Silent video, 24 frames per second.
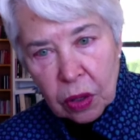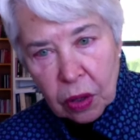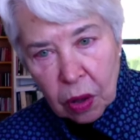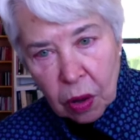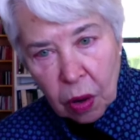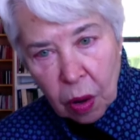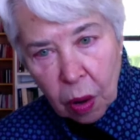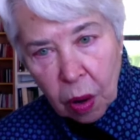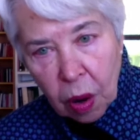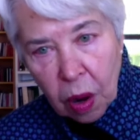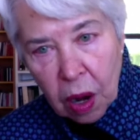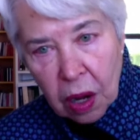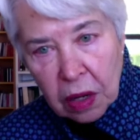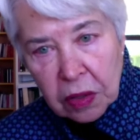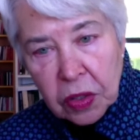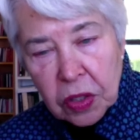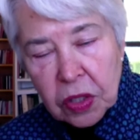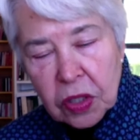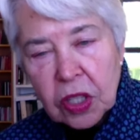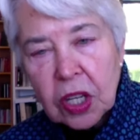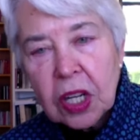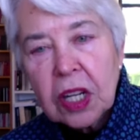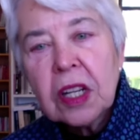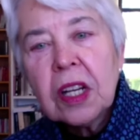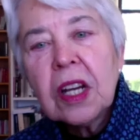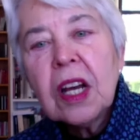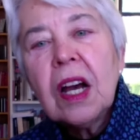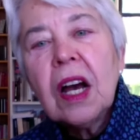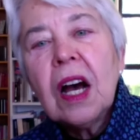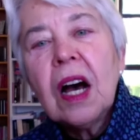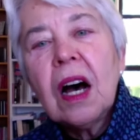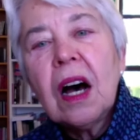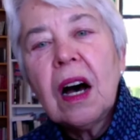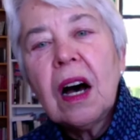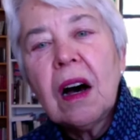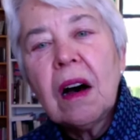the cost
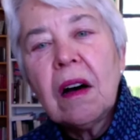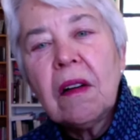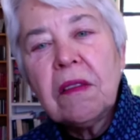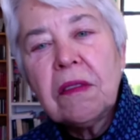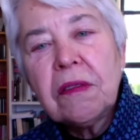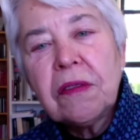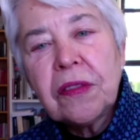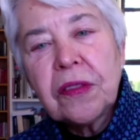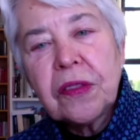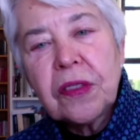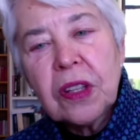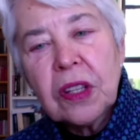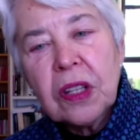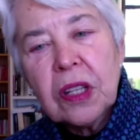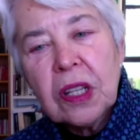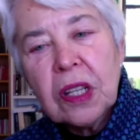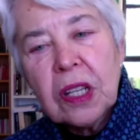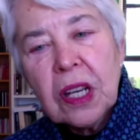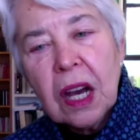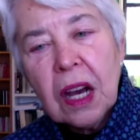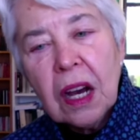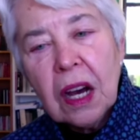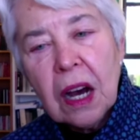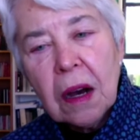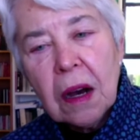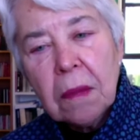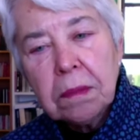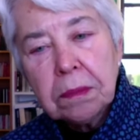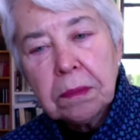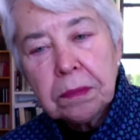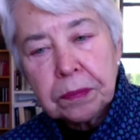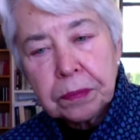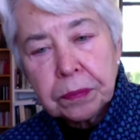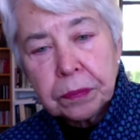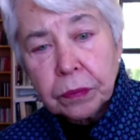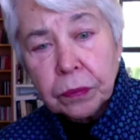of the
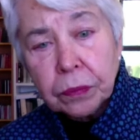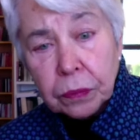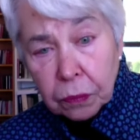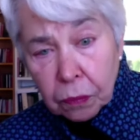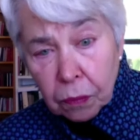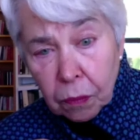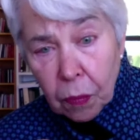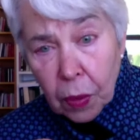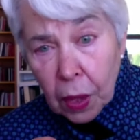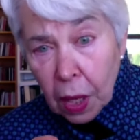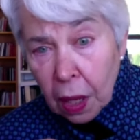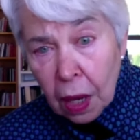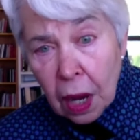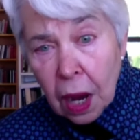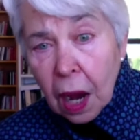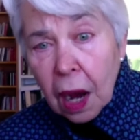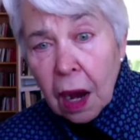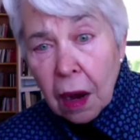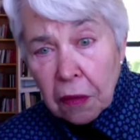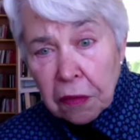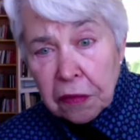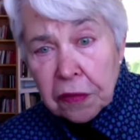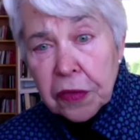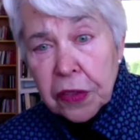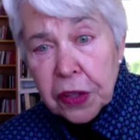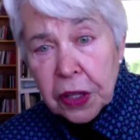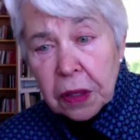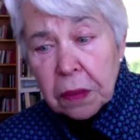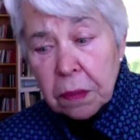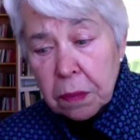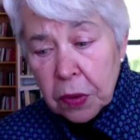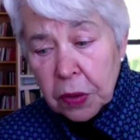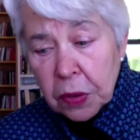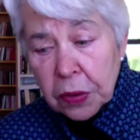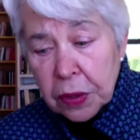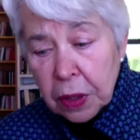um, of
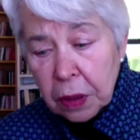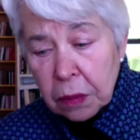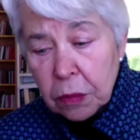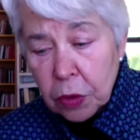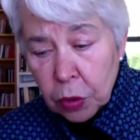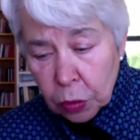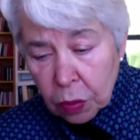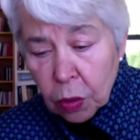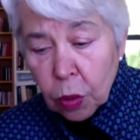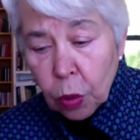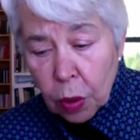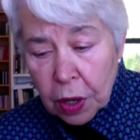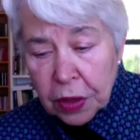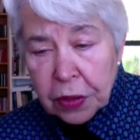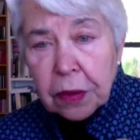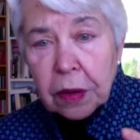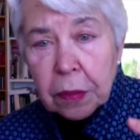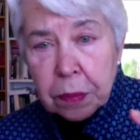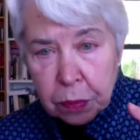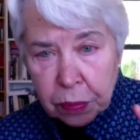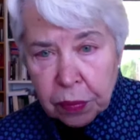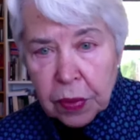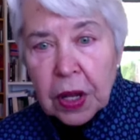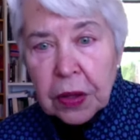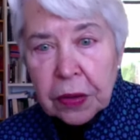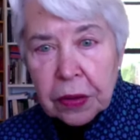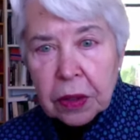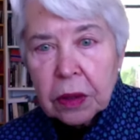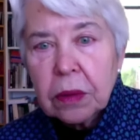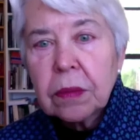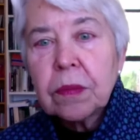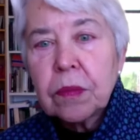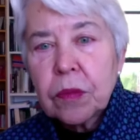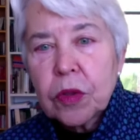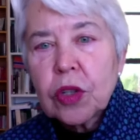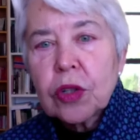the, the or the,
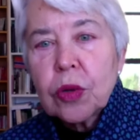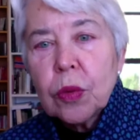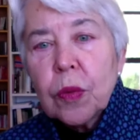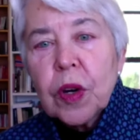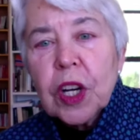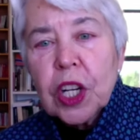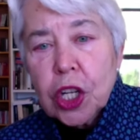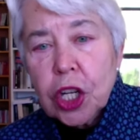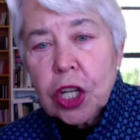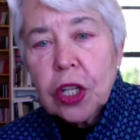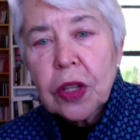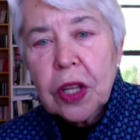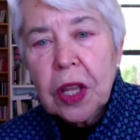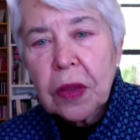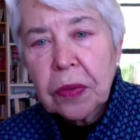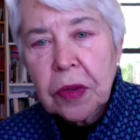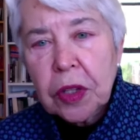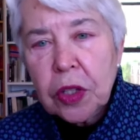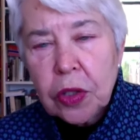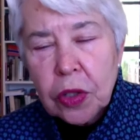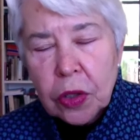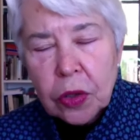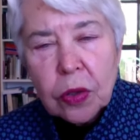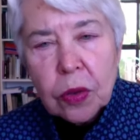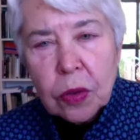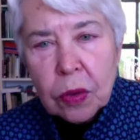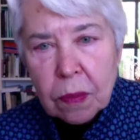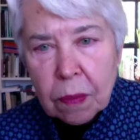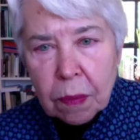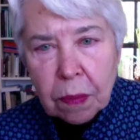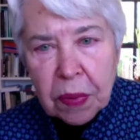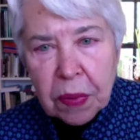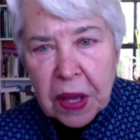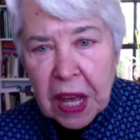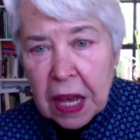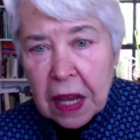the tuition that the
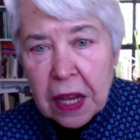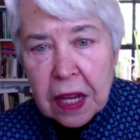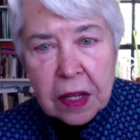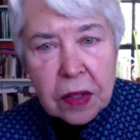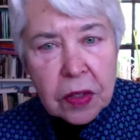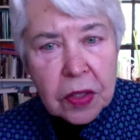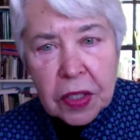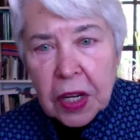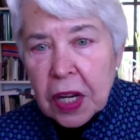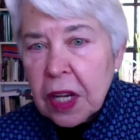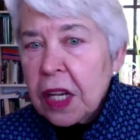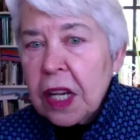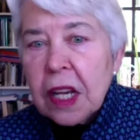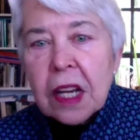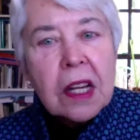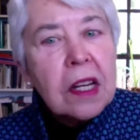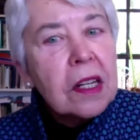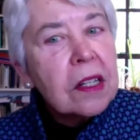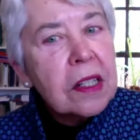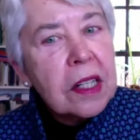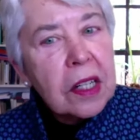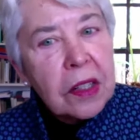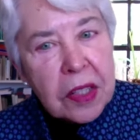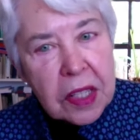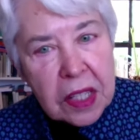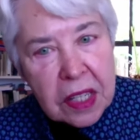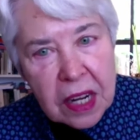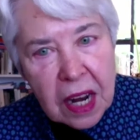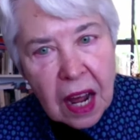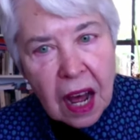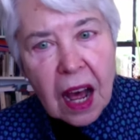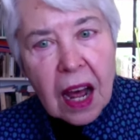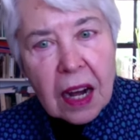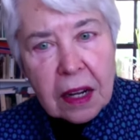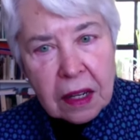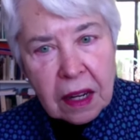student pays does
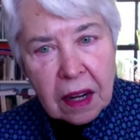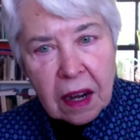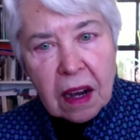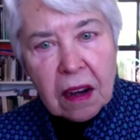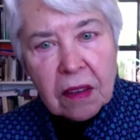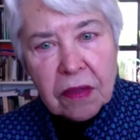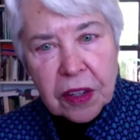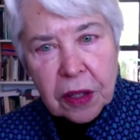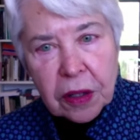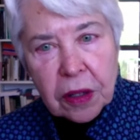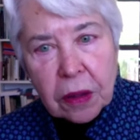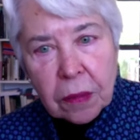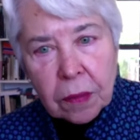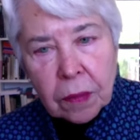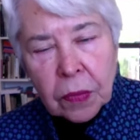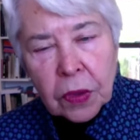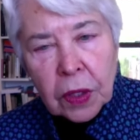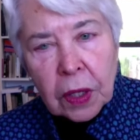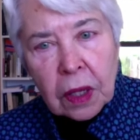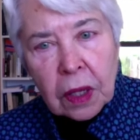not cover